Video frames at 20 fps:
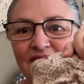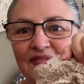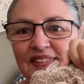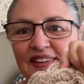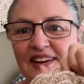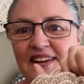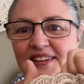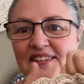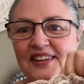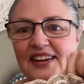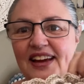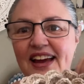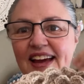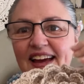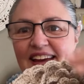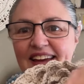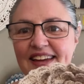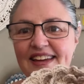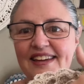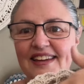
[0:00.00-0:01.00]

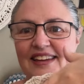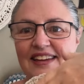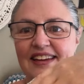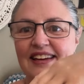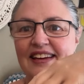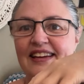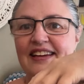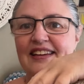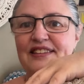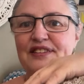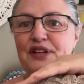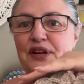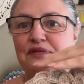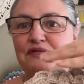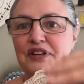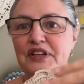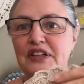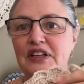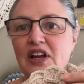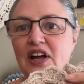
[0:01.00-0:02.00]
Okay, so if
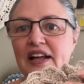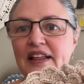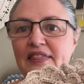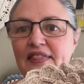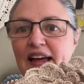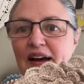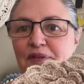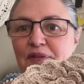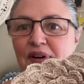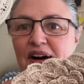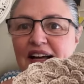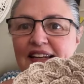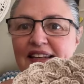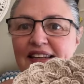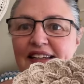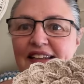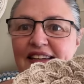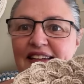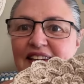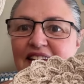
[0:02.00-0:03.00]
you like that one,
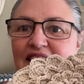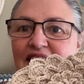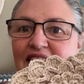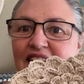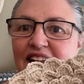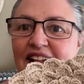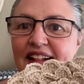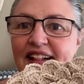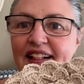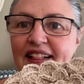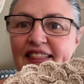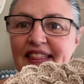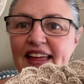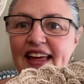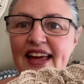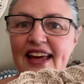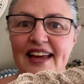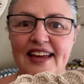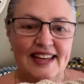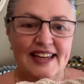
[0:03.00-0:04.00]

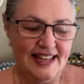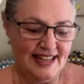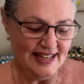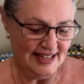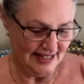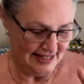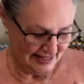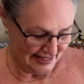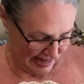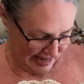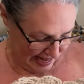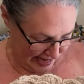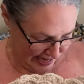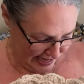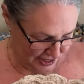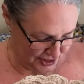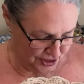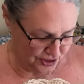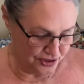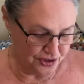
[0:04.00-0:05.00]
there is a
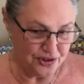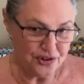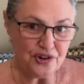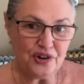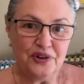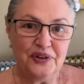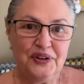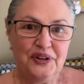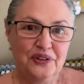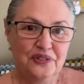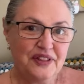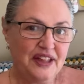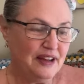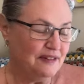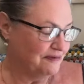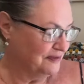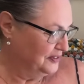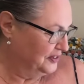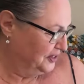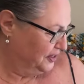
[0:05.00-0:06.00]
tutorial there
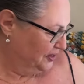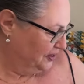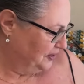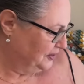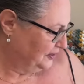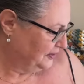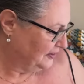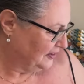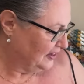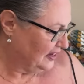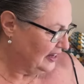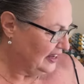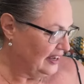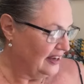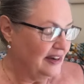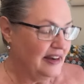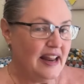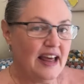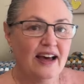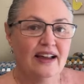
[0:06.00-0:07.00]
for you.
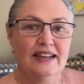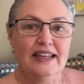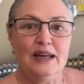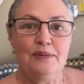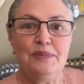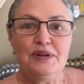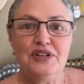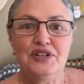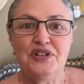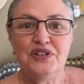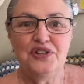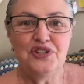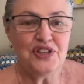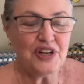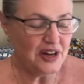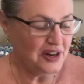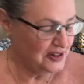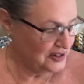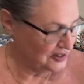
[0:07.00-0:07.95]
Now, let me just show you